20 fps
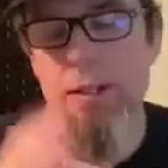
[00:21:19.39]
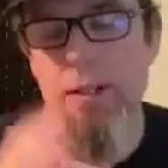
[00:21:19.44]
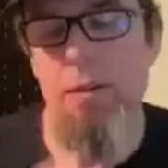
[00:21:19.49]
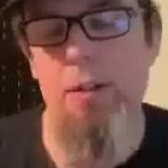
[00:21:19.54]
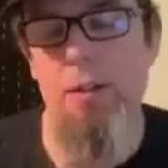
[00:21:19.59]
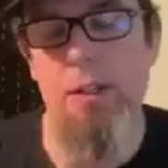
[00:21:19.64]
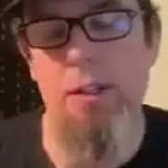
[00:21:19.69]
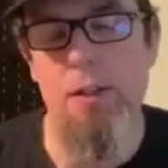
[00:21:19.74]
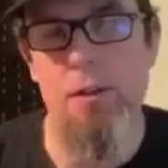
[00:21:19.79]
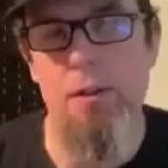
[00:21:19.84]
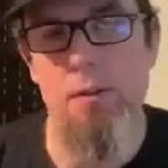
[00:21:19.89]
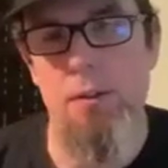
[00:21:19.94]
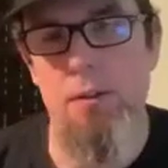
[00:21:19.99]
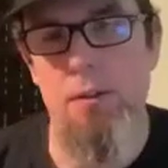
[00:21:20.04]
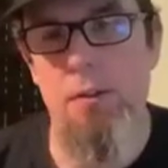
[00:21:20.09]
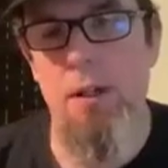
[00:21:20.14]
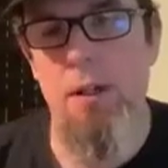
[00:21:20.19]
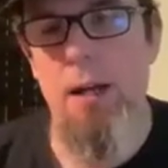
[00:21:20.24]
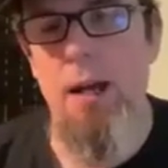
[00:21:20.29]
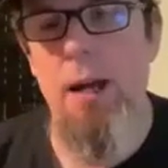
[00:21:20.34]
I think
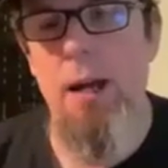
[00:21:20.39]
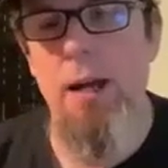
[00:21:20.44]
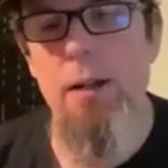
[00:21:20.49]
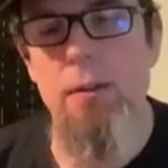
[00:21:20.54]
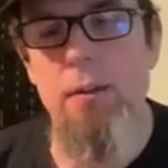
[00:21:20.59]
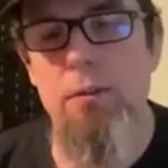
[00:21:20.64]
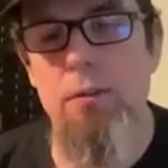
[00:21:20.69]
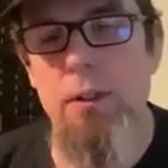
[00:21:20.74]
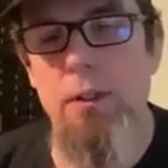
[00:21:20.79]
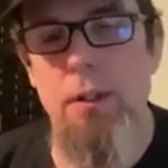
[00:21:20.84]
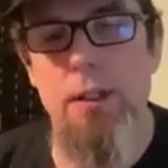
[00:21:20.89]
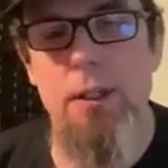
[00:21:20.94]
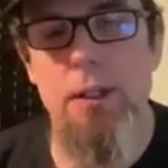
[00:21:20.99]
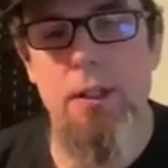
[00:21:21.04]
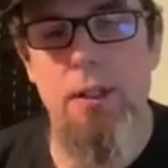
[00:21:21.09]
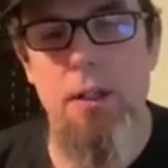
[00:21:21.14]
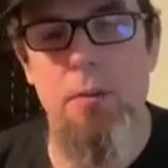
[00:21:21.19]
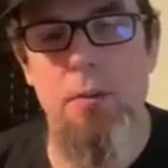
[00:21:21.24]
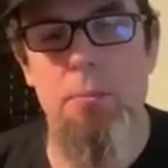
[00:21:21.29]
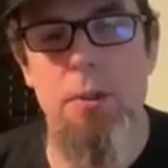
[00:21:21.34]
I
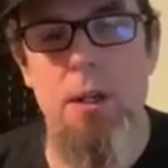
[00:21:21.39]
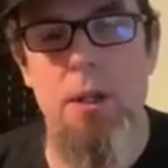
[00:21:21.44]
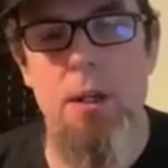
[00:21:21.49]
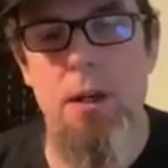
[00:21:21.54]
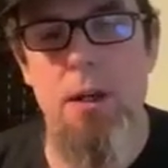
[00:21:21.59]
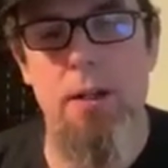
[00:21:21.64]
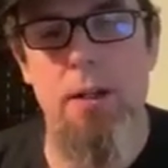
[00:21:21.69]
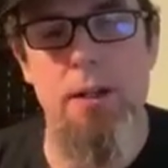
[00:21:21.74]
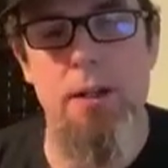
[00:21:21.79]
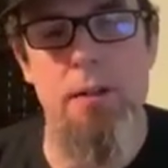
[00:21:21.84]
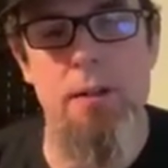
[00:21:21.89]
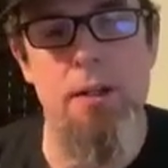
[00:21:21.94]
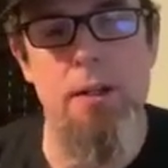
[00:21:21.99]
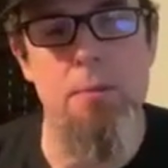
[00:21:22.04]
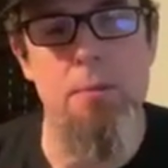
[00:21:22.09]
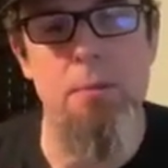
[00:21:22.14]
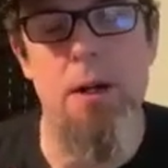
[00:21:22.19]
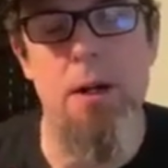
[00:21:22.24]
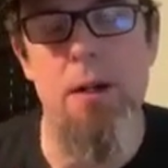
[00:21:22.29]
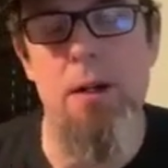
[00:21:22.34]
really applaud and
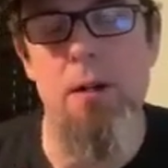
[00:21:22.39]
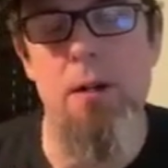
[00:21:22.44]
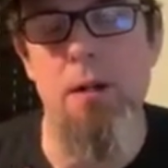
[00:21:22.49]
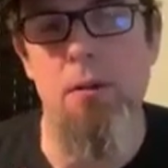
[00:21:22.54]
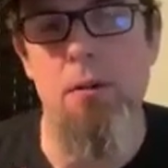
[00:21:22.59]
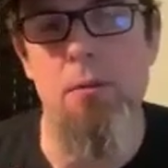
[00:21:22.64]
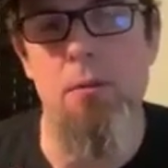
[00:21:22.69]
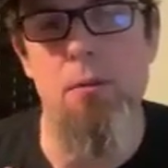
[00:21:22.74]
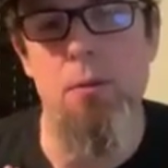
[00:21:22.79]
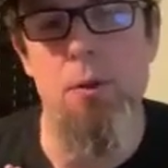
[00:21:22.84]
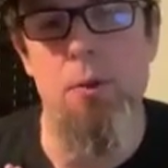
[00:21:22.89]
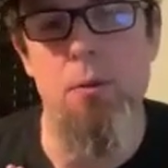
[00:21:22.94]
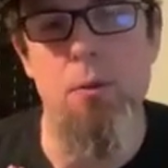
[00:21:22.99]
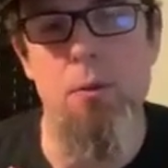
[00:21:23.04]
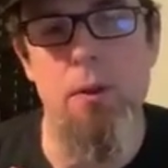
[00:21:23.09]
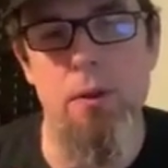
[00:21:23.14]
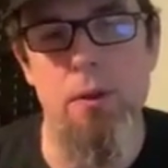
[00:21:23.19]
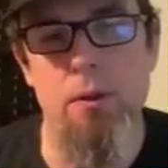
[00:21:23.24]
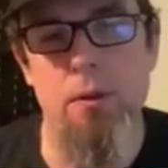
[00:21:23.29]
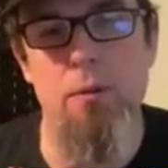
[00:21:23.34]
admire the
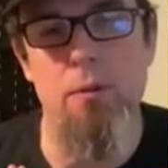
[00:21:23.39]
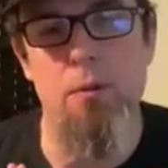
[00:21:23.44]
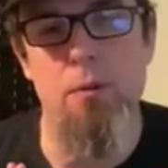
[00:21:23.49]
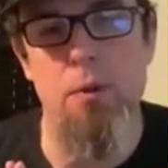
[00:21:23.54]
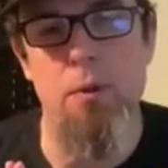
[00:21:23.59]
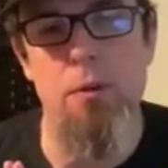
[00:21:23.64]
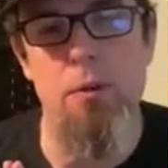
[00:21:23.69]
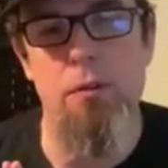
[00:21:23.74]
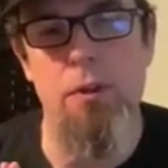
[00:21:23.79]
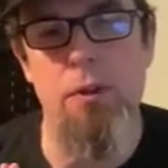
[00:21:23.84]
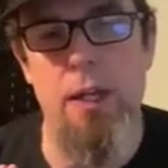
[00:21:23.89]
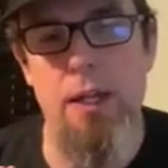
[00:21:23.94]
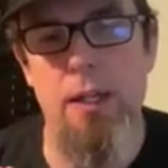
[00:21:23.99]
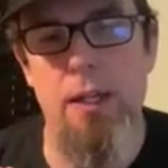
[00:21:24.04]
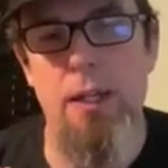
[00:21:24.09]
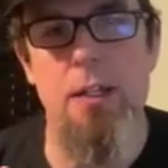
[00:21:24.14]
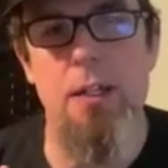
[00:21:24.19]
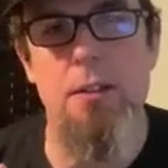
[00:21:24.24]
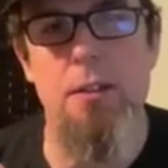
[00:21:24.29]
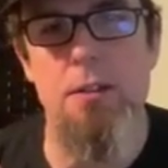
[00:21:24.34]
way
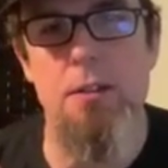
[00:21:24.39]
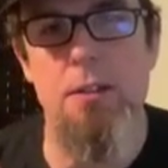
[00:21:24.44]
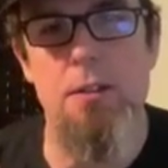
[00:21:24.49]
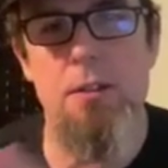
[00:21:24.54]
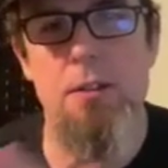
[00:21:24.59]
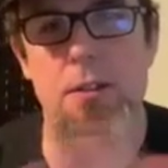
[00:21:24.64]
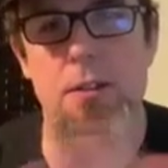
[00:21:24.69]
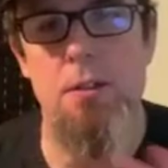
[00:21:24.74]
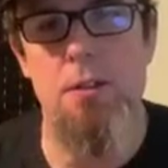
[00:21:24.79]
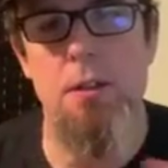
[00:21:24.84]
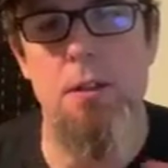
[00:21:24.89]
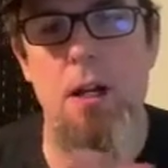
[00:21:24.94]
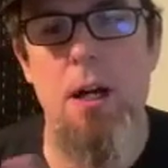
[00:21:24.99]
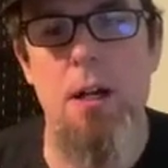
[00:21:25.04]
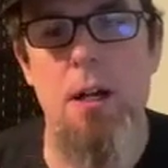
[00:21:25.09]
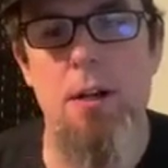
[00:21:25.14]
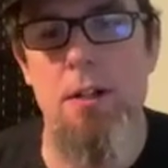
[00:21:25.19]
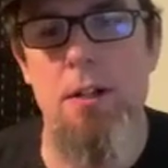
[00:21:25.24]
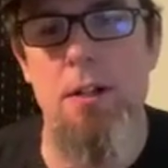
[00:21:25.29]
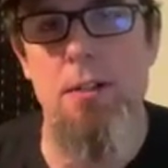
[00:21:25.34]
Wolfgang has
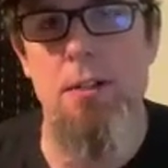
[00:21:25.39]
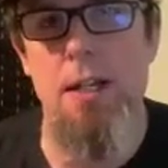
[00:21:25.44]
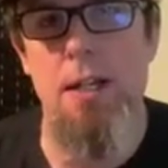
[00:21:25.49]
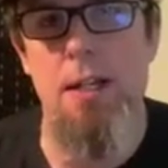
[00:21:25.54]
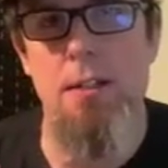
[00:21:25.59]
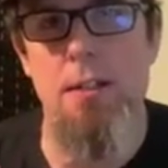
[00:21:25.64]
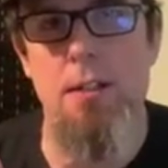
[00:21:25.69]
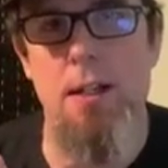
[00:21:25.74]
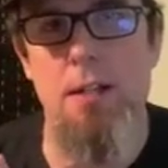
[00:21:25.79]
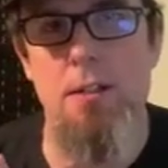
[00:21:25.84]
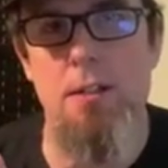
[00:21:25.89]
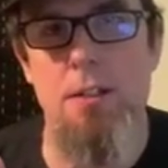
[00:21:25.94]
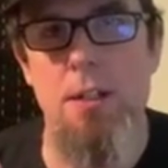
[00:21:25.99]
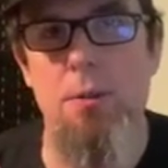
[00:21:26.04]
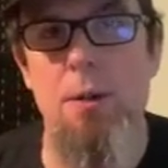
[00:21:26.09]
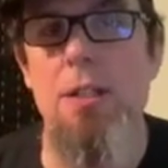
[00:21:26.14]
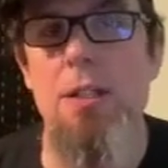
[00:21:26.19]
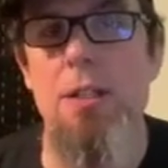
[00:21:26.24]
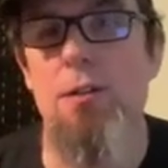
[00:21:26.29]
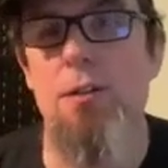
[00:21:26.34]
honored his dad's legacy,
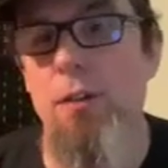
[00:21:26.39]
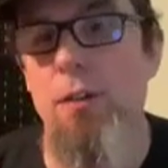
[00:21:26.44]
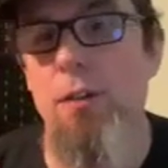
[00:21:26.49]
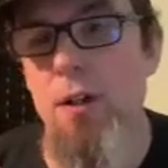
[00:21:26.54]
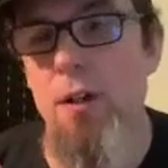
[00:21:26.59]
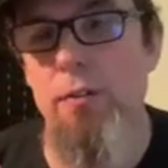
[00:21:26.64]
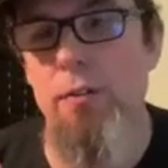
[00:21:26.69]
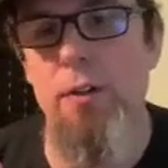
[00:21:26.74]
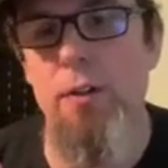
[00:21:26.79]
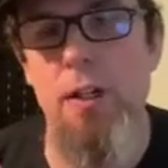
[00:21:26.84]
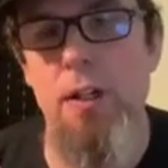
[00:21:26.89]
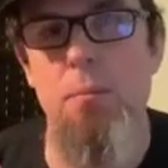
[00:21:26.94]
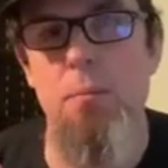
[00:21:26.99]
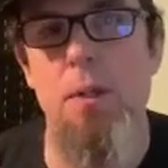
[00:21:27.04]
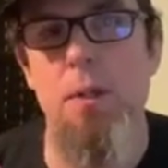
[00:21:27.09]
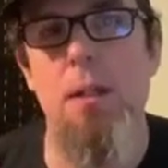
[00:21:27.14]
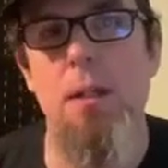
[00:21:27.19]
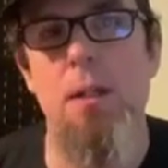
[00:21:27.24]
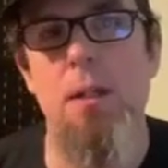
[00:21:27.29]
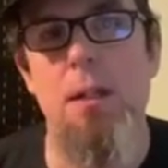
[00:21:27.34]
the way he's fought for
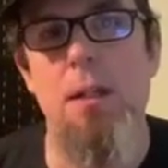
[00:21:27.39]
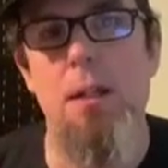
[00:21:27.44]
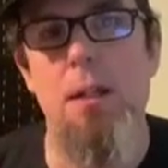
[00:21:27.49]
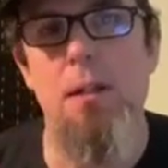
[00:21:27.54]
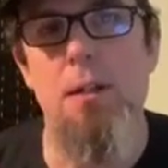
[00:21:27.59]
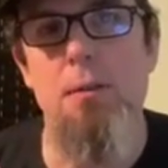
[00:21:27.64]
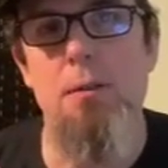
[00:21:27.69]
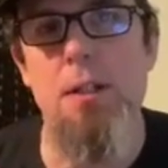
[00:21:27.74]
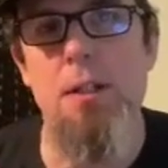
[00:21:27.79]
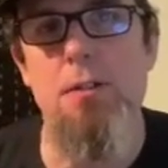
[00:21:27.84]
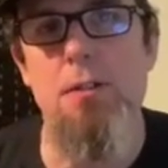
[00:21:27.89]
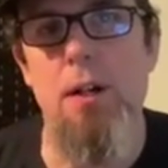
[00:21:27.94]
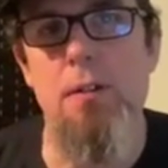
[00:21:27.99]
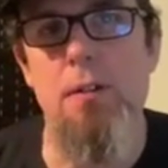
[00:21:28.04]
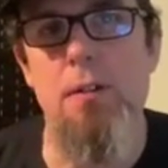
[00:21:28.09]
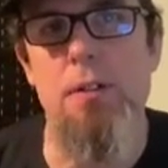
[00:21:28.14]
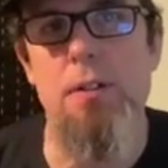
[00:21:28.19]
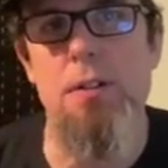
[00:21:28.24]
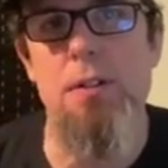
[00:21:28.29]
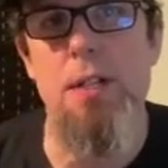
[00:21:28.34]
him, the way he's
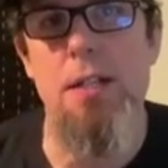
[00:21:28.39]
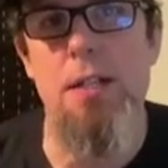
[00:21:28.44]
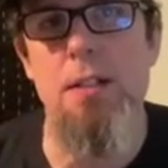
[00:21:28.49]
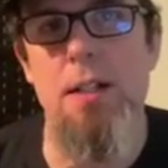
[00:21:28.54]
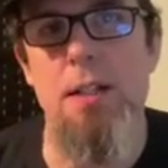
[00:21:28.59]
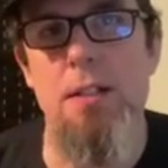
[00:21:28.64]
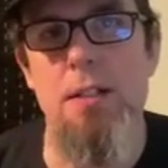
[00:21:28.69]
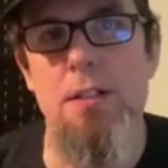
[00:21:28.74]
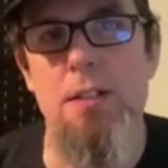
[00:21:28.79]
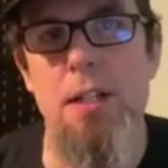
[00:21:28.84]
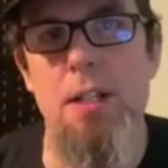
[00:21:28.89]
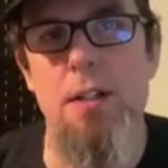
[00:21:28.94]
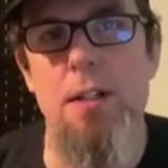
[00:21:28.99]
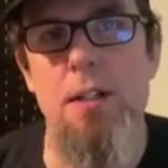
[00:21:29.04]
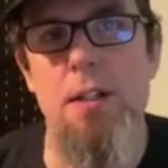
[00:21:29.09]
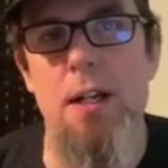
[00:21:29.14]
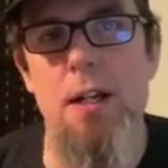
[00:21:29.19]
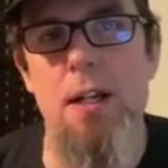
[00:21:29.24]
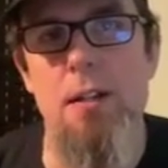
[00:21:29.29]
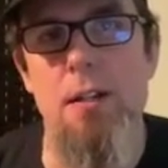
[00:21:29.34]
fought for his dad's legacy
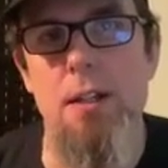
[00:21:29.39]
online.